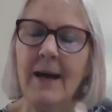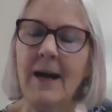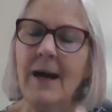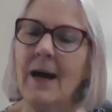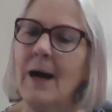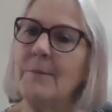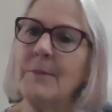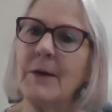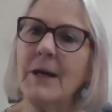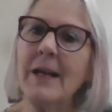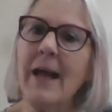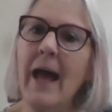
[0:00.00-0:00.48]

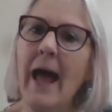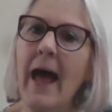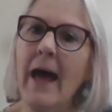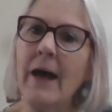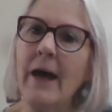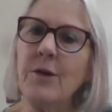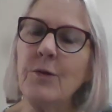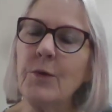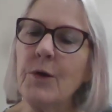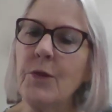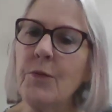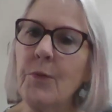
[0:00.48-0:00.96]
I'm going to
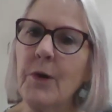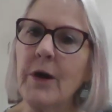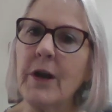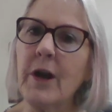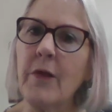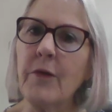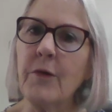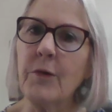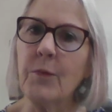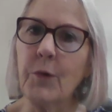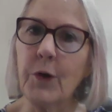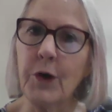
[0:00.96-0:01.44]
end with one
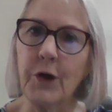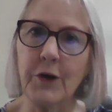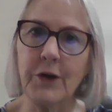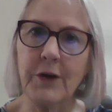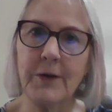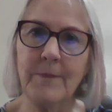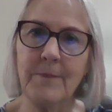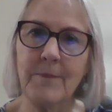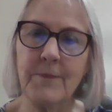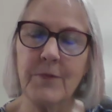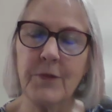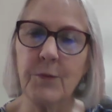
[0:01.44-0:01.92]
other
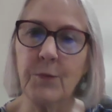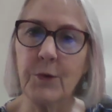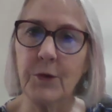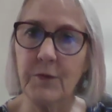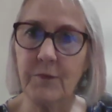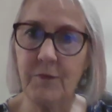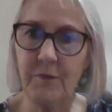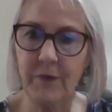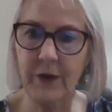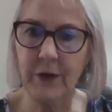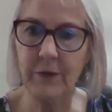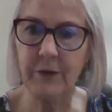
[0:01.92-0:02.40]
word, the
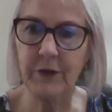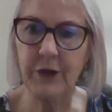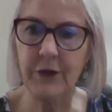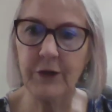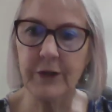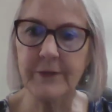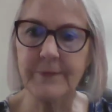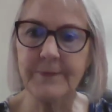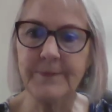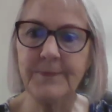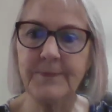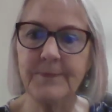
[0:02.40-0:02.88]
word
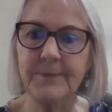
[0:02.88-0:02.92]
failure.